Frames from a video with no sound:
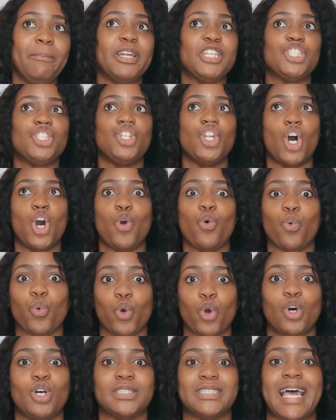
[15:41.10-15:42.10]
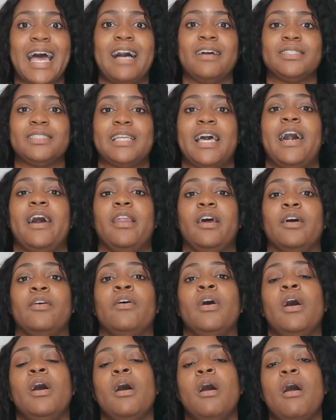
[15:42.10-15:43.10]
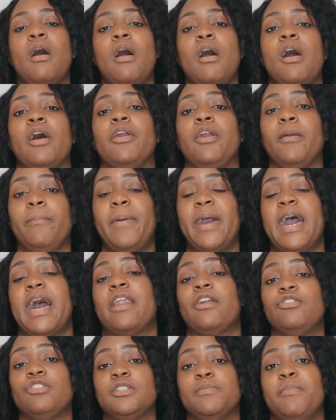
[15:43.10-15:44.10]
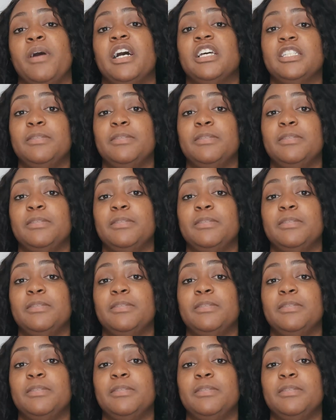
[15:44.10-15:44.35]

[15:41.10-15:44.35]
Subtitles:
much no rules outside of all the patterns